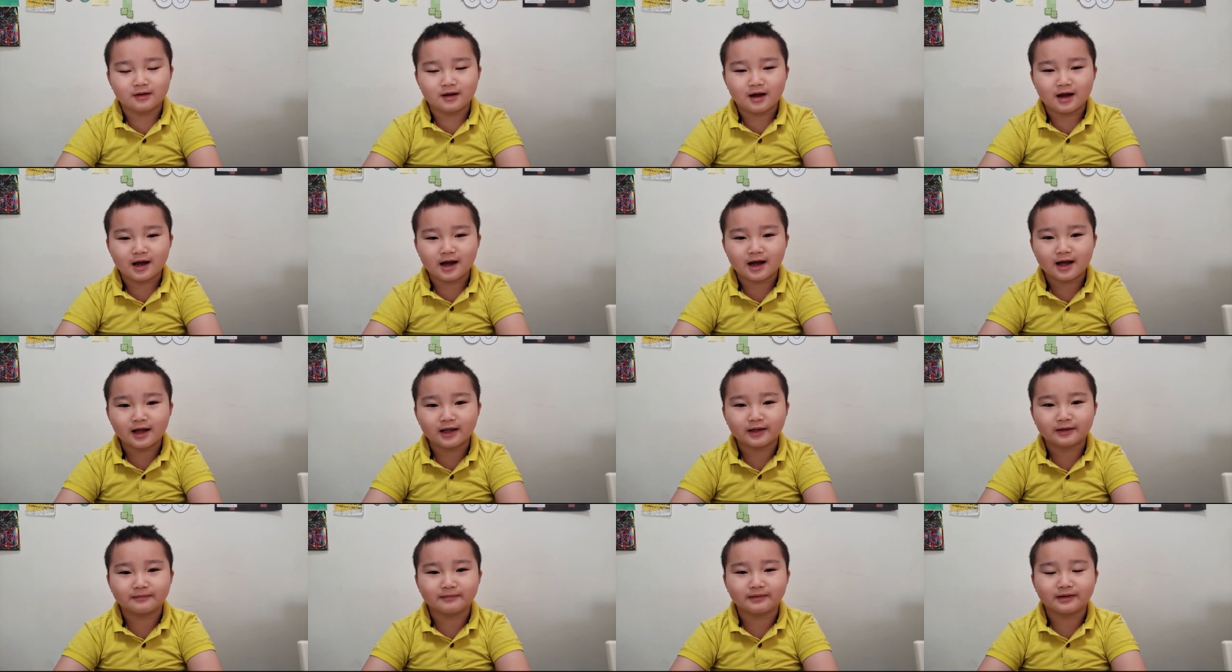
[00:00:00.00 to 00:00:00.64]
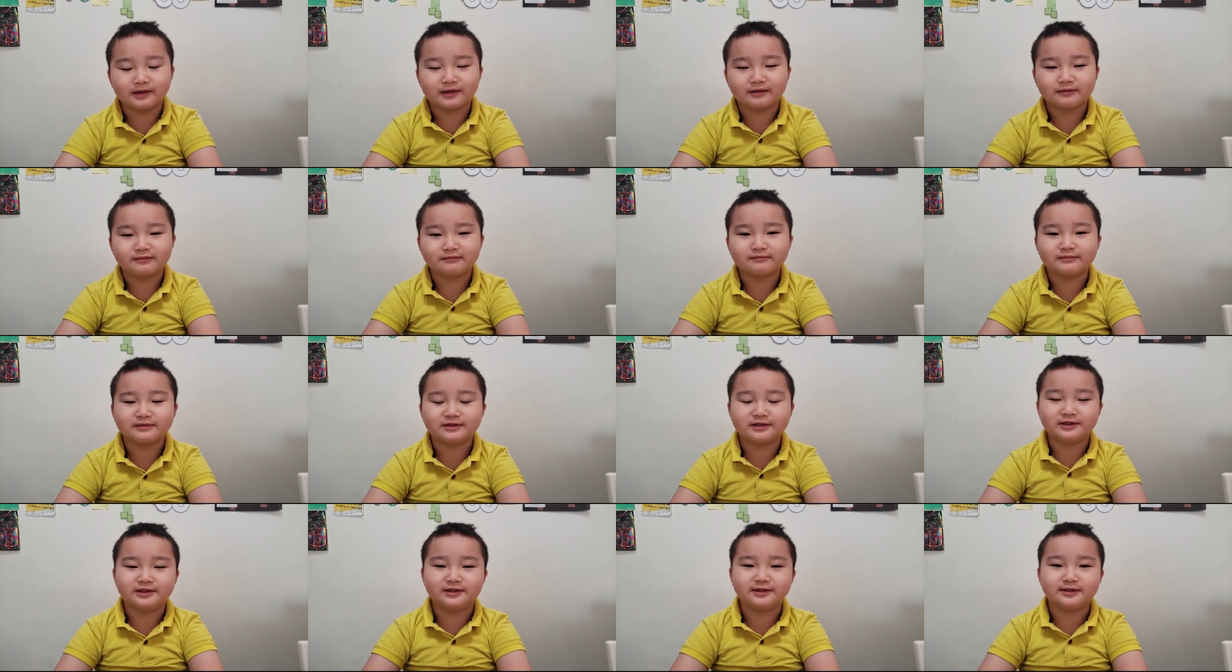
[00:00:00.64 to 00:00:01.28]
Hi, my
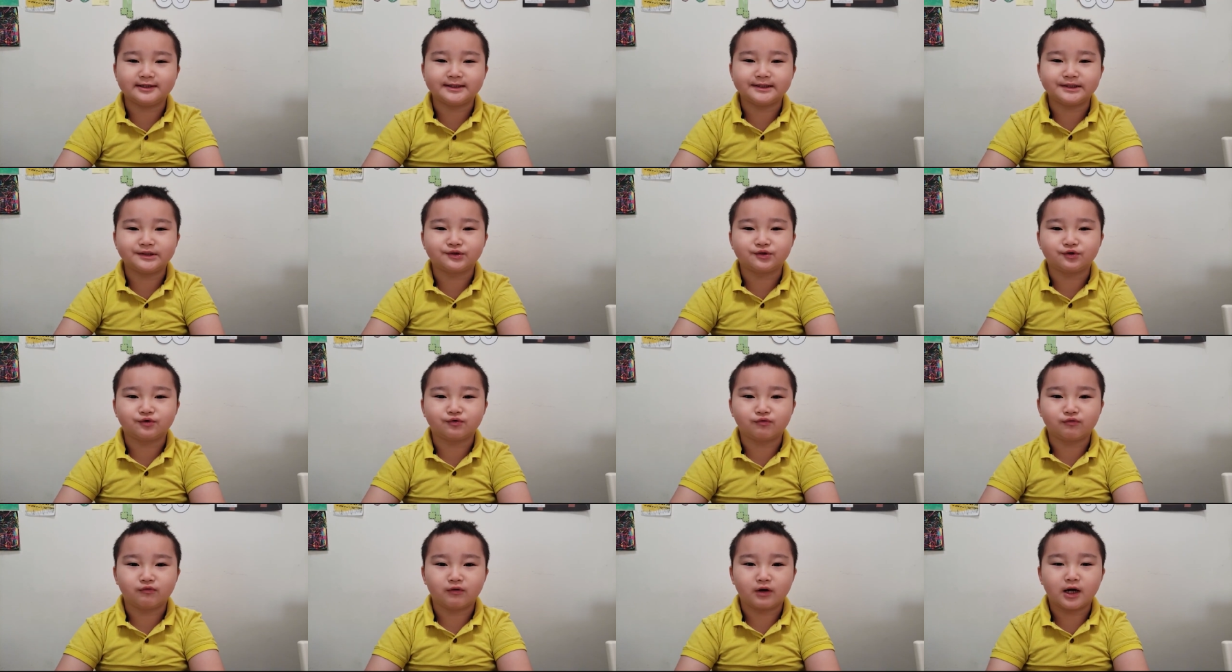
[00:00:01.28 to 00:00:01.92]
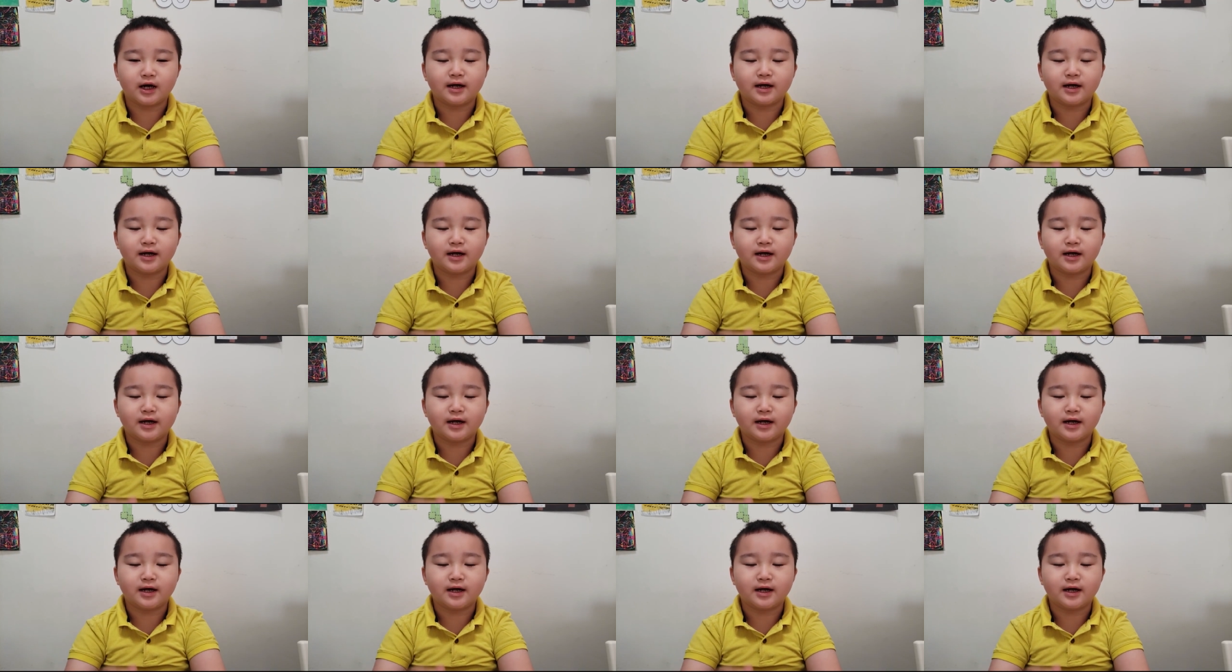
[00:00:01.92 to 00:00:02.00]
name is Jethro.